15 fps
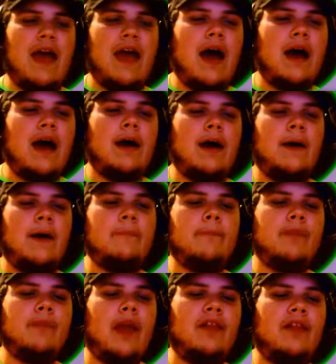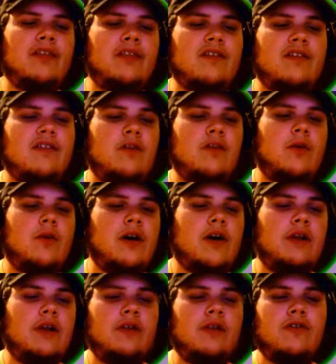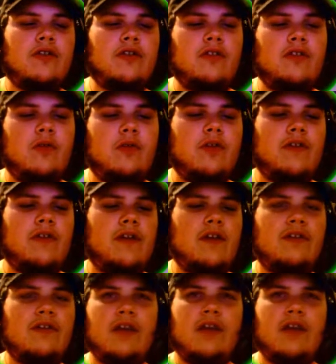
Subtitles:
Let's continue on. Just ignore this.